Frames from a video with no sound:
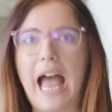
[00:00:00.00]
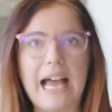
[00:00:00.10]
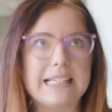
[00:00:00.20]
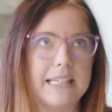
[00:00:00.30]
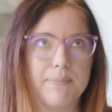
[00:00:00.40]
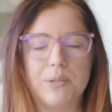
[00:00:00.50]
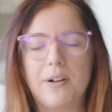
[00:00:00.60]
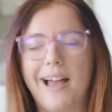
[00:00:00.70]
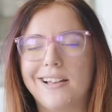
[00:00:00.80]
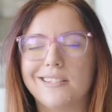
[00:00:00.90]
as simple
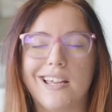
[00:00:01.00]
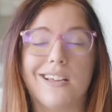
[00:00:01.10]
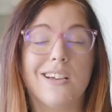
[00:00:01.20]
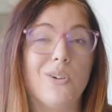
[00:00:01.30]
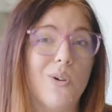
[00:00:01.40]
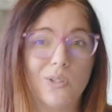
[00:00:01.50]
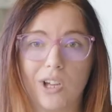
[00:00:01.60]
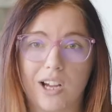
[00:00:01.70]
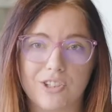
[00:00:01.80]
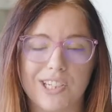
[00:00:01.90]
as like a Google
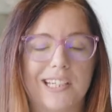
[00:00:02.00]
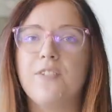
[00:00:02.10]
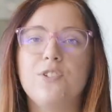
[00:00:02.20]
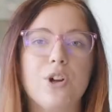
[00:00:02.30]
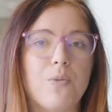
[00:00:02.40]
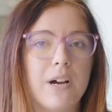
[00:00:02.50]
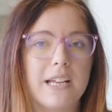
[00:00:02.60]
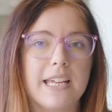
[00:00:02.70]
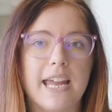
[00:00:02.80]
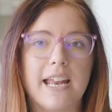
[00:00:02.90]
Doc sheet if you don't want
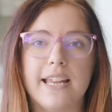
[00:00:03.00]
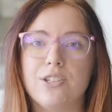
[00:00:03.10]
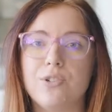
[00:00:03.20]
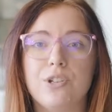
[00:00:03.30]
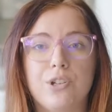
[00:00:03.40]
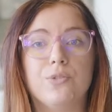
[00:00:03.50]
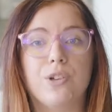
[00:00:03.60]
to get into a new